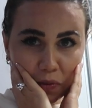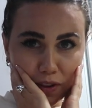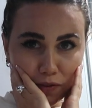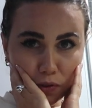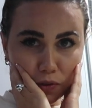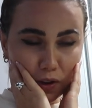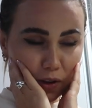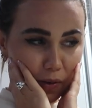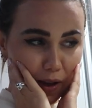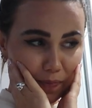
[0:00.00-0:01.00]
We've
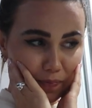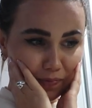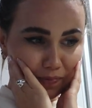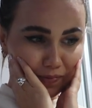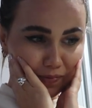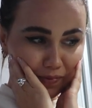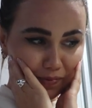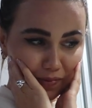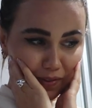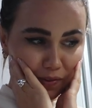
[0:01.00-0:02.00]
also,
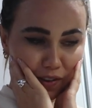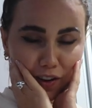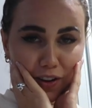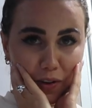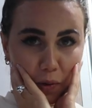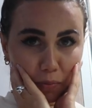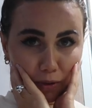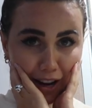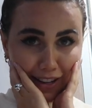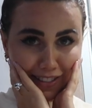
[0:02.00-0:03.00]
we've only got
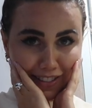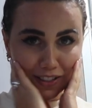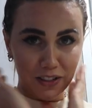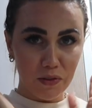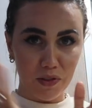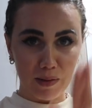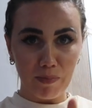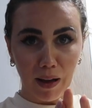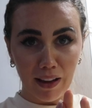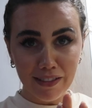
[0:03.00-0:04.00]
bread to use as
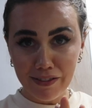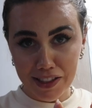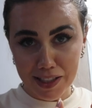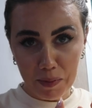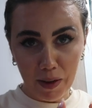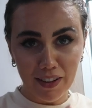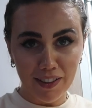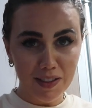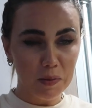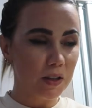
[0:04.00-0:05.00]
a bun for these
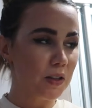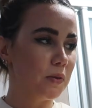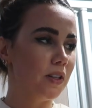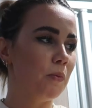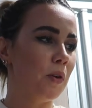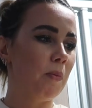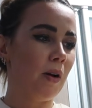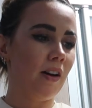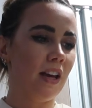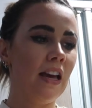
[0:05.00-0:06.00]
burgers because we didn't want to
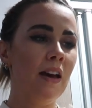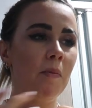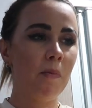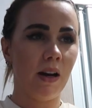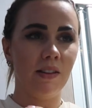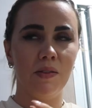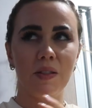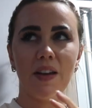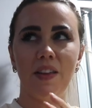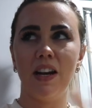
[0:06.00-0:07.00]
buy
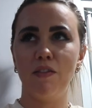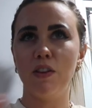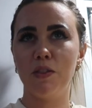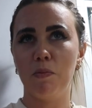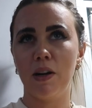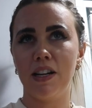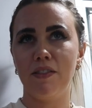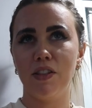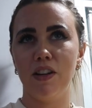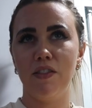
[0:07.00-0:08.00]
buns and then have loads of bread
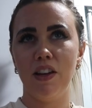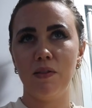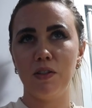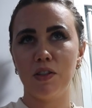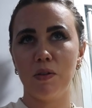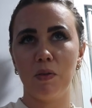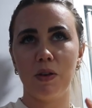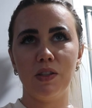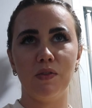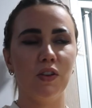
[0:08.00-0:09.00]
left over, like we just don't want to
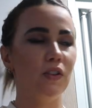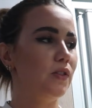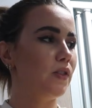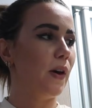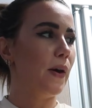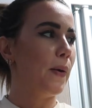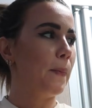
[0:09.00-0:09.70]
waste food, so